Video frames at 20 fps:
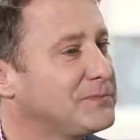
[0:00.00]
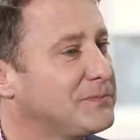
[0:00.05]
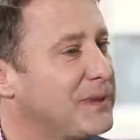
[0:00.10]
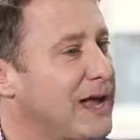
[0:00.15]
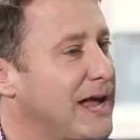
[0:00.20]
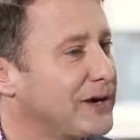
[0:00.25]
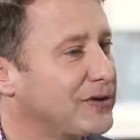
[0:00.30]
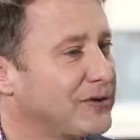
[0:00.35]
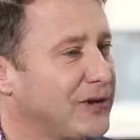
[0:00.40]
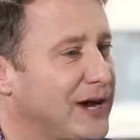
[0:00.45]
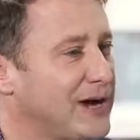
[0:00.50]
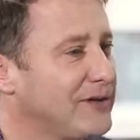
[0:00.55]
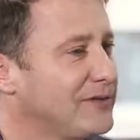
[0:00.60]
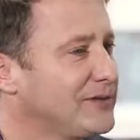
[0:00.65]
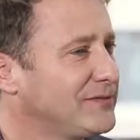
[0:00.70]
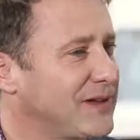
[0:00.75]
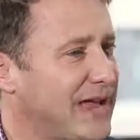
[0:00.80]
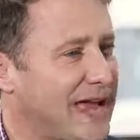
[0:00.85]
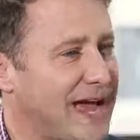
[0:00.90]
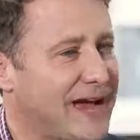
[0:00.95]

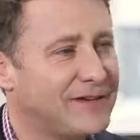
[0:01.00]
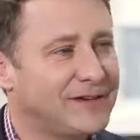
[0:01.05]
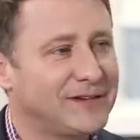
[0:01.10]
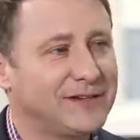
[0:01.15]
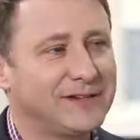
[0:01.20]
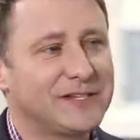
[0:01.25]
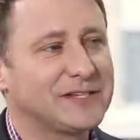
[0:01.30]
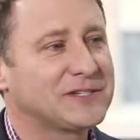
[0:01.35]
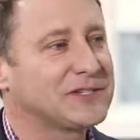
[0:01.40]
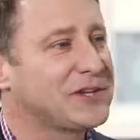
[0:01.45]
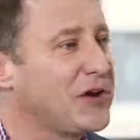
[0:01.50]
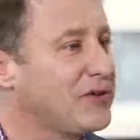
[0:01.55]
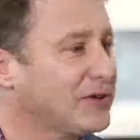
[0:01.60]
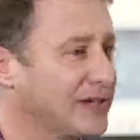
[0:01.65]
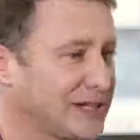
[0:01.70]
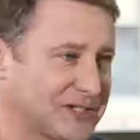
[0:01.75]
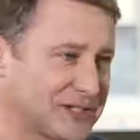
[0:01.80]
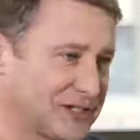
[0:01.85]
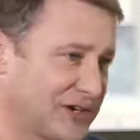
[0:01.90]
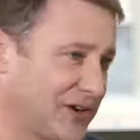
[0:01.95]
background. How did this all
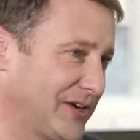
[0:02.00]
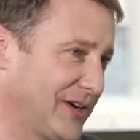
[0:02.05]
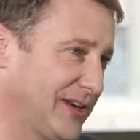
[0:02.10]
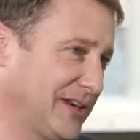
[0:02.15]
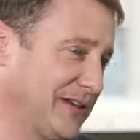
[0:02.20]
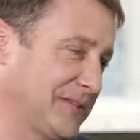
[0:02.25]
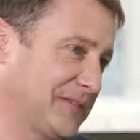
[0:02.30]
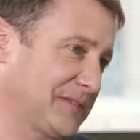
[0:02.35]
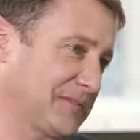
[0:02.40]
get started?